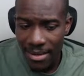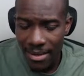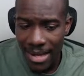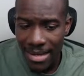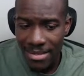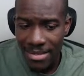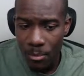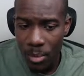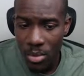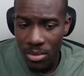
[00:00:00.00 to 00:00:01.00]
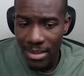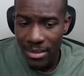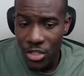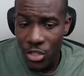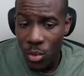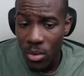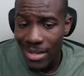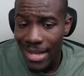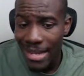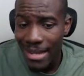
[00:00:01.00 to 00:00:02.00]
lies both in the
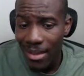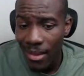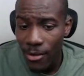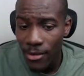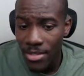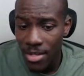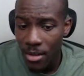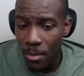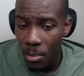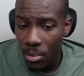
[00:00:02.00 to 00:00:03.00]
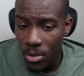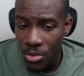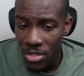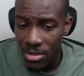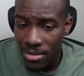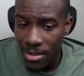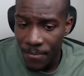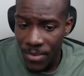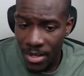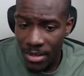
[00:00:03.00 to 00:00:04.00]
short and long-term approaches.
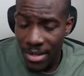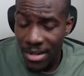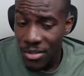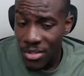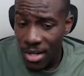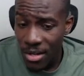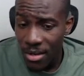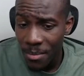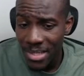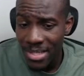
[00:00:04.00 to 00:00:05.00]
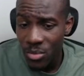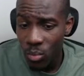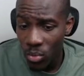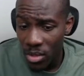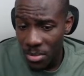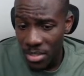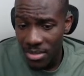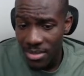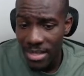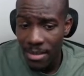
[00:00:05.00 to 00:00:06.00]
Near-term
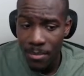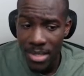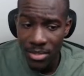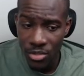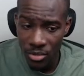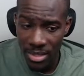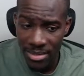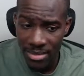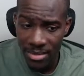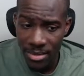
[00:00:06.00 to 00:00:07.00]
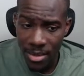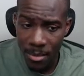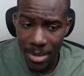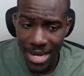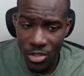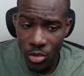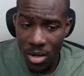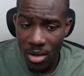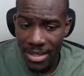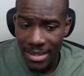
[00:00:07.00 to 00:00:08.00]
disruptions can be addressed by
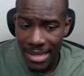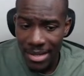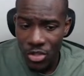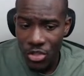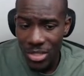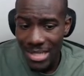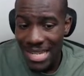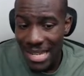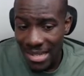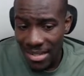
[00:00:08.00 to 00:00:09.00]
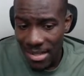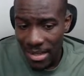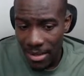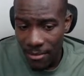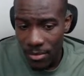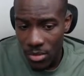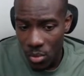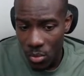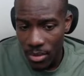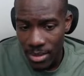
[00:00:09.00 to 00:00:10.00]
drawing down strategic
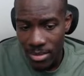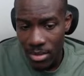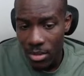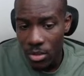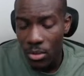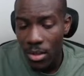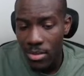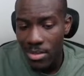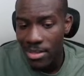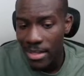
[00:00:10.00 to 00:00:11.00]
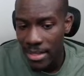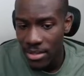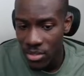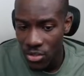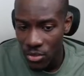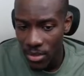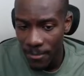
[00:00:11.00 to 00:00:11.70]
inventories across the industry